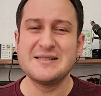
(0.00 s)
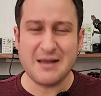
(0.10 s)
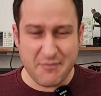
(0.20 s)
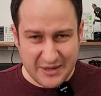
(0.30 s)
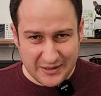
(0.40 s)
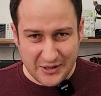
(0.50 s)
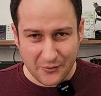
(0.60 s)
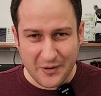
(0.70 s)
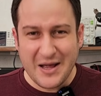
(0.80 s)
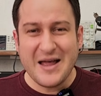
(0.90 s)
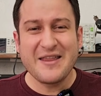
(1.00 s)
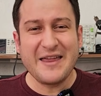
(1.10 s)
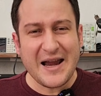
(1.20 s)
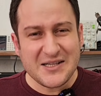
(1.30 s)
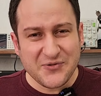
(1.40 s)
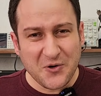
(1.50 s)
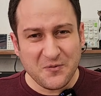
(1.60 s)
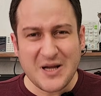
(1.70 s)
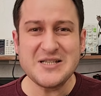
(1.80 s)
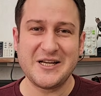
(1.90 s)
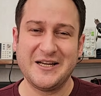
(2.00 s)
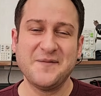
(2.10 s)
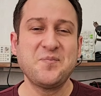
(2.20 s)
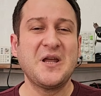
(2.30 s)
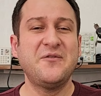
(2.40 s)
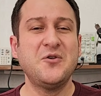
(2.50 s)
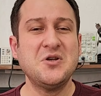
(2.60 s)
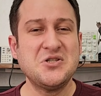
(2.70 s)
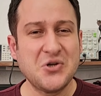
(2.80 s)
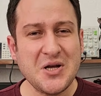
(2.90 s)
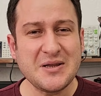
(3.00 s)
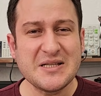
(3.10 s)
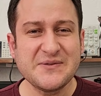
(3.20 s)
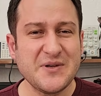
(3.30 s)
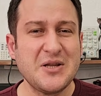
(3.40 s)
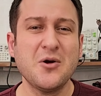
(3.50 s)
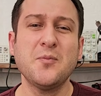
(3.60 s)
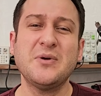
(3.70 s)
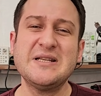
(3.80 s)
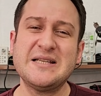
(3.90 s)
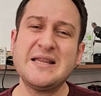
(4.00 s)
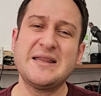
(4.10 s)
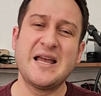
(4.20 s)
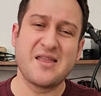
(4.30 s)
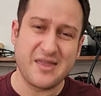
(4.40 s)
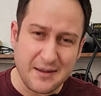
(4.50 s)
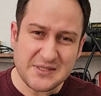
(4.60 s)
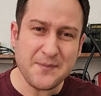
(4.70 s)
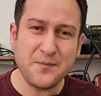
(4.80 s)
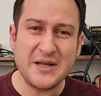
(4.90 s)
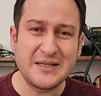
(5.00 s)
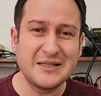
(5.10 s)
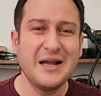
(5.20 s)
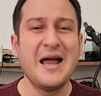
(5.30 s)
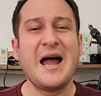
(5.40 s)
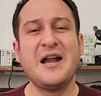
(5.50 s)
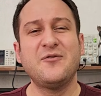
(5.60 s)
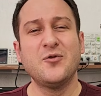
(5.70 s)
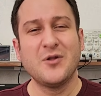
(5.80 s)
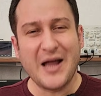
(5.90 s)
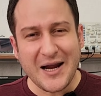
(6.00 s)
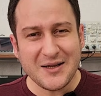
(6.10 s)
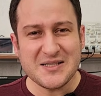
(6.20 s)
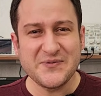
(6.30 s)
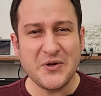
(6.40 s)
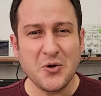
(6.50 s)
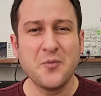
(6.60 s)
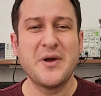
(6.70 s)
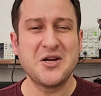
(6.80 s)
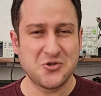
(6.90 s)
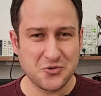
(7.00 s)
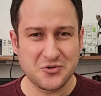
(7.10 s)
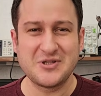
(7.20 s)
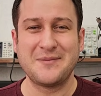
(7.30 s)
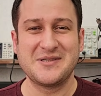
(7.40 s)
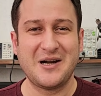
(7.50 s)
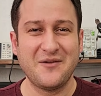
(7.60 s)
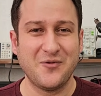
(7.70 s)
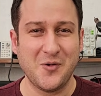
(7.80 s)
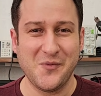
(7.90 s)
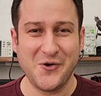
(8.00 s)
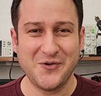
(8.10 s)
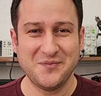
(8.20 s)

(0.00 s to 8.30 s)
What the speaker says: something new. Thanks for watching. If you enjoyed this video, please hit the thumbs up button, and if you like this video, make sure to subscribe for more.